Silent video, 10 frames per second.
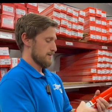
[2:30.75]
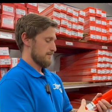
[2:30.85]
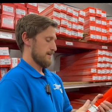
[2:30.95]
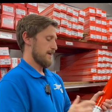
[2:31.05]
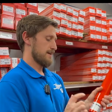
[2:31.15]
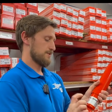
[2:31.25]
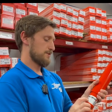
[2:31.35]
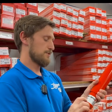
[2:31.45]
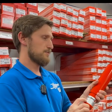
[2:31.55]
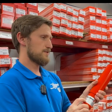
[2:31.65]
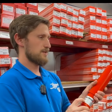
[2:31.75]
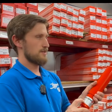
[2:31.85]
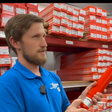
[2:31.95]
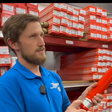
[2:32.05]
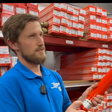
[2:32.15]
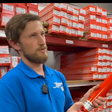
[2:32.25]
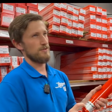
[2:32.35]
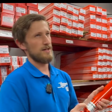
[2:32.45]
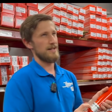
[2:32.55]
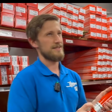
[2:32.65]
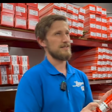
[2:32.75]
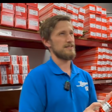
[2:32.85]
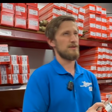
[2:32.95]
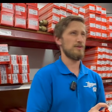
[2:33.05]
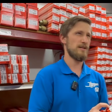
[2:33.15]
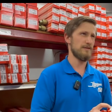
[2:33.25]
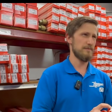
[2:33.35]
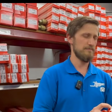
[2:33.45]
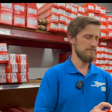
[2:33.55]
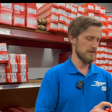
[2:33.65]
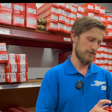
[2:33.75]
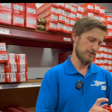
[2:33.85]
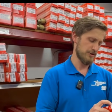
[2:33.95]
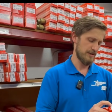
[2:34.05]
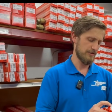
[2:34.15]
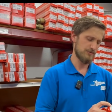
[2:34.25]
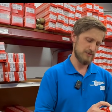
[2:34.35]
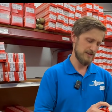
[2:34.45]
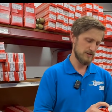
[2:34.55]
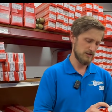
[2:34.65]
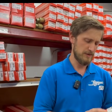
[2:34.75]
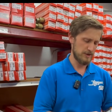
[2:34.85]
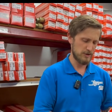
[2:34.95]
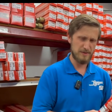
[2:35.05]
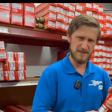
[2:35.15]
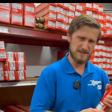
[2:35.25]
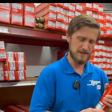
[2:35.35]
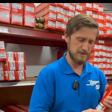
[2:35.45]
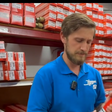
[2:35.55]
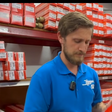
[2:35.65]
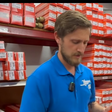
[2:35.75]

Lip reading: the 82 series utilizes, I believe, a 33 millimeter piston.